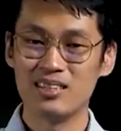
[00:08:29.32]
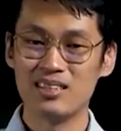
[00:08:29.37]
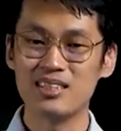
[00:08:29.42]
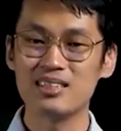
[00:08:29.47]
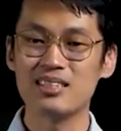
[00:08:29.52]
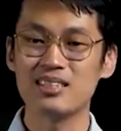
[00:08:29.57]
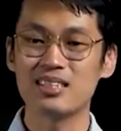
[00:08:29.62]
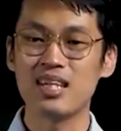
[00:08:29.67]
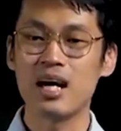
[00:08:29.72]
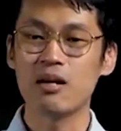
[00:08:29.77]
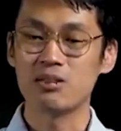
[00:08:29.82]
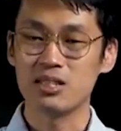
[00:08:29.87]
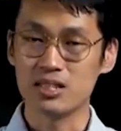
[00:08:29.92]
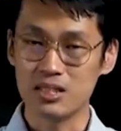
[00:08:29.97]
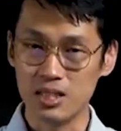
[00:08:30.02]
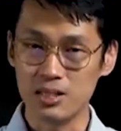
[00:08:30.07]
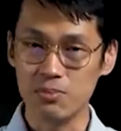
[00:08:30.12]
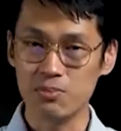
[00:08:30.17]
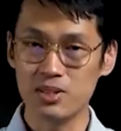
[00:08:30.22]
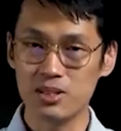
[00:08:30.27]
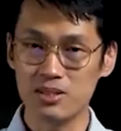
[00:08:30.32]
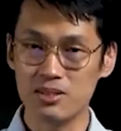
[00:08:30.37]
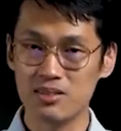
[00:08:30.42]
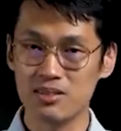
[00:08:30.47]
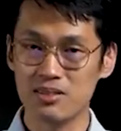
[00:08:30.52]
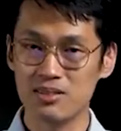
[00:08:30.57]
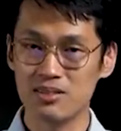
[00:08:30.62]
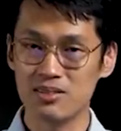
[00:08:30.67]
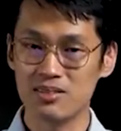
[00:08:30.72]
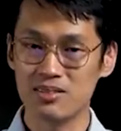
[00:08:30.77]
This is how they sleep.
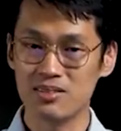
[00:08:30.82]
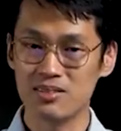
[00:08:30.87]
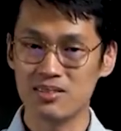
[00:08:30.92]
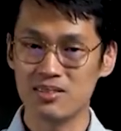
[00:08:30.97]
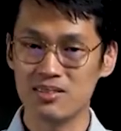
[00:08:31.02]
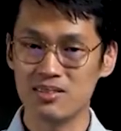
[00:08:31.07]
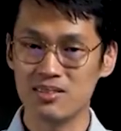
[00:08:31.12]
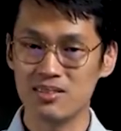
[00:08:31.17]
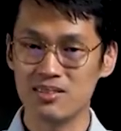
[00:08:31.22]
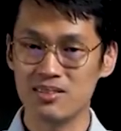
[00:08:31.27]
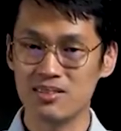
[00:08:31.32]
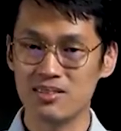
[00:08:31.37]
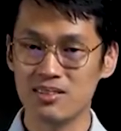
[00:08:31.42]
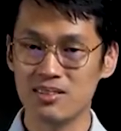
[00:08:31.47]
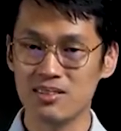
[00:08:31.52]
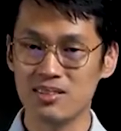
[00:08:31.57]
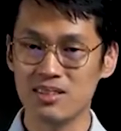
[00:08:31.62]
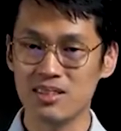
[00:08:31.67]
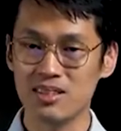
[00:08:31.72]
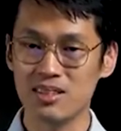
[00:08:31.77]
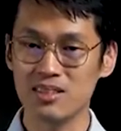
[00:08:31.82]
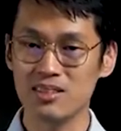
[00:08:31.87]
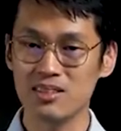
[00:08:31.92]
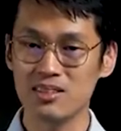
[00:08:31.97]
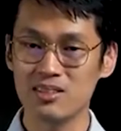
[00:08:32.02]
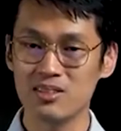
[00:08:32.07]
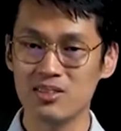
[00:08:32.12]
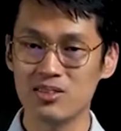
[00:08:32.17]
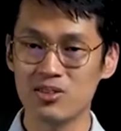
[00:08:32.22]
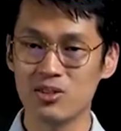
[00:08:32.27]
Okay,
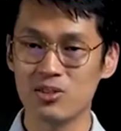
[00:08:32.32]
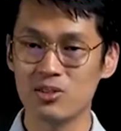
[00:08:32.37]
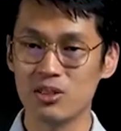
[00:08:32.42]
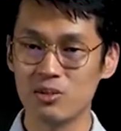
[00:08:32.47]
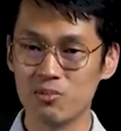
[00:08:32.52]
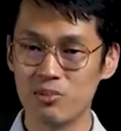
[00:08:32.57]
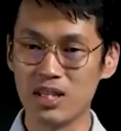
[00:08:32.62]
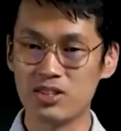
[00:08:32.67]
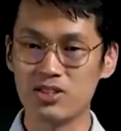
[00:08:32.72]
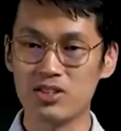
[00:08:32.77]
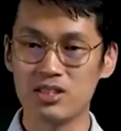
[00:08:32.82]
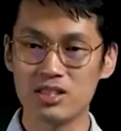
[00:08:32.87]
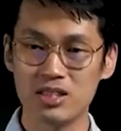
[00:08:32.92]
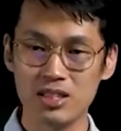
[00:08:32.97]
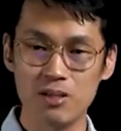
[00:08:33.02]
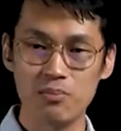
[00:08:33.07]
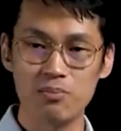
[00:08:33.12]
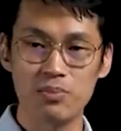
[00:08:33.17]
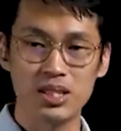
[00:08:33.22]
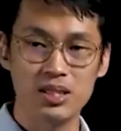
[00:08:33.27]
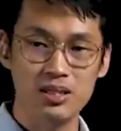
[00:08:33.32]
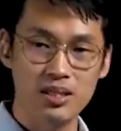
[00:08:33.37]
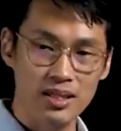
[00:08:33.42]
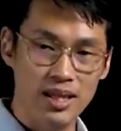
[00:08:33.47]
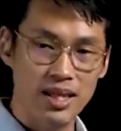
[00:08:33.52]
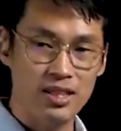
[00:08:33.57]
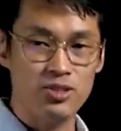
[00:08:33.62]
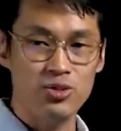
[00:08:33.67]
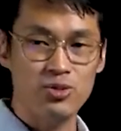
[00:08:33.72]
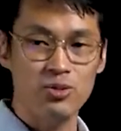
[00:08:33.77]
so imagine
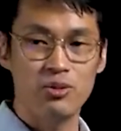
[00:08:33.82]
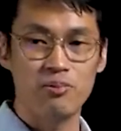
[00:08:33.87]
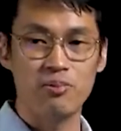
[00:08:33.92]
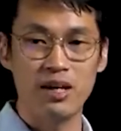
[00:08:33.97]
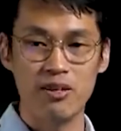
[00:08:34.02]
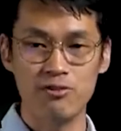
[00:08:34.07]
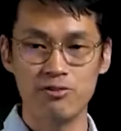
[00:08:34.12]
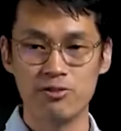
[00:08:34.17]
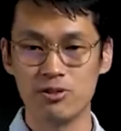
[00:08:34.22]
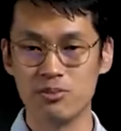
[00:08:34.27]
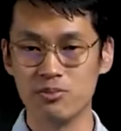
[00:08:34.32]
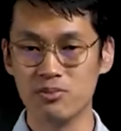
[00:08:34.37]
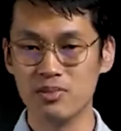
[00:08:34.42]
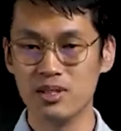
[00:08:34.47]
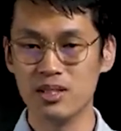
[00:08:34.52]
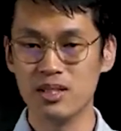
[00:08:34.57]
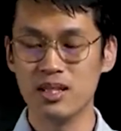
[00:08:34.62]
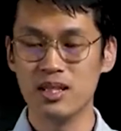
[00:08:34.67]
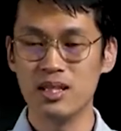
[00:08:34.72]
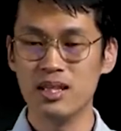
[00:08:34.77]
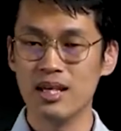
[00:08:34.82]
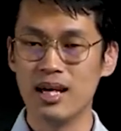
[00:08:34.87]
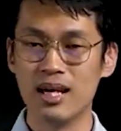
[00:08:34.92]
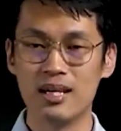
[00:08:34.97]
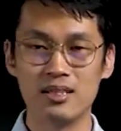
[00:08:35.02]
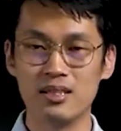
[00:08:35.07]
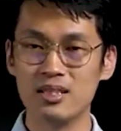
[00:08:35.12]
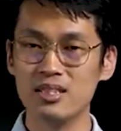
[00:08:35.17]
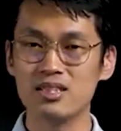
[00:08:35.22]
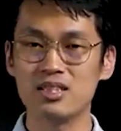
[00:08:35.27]
sleeping next to the bathroom,
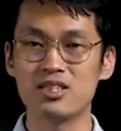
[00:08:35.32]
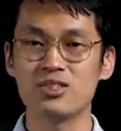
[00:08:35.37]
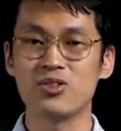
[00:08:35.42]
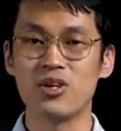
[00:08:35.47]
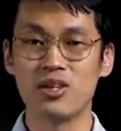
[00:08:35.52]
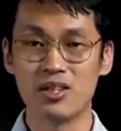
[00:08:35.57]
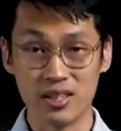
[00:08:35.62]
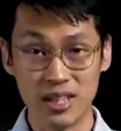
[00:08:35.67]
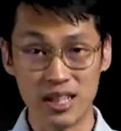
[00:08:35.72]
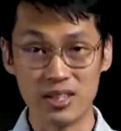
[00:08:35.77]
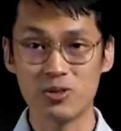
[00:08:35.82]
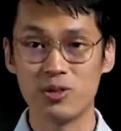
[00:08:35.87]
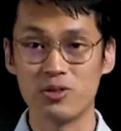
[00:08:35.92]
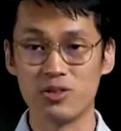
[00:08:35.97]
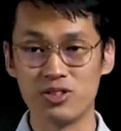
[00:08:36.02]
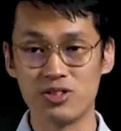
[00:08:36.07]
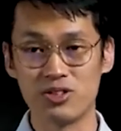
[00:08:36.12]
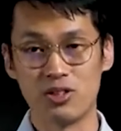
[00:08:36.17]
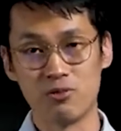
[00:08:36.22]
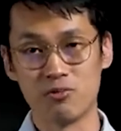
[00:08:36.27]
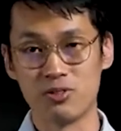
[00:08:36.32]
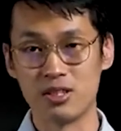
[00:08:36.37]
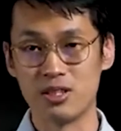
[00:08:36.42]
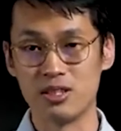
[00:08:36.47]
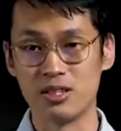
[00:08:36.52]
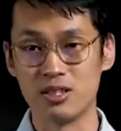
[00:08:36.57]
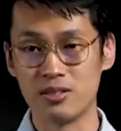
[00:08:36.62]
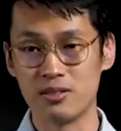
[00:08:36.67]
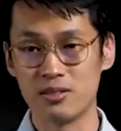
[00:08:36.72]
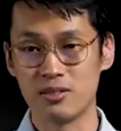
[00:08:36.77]
and this is not a nice condition,
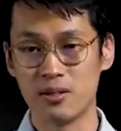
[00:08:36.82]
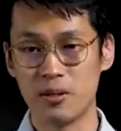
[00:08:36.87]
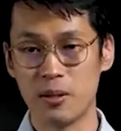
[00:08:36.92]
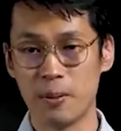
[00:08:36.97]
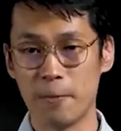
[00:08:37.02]
obviously.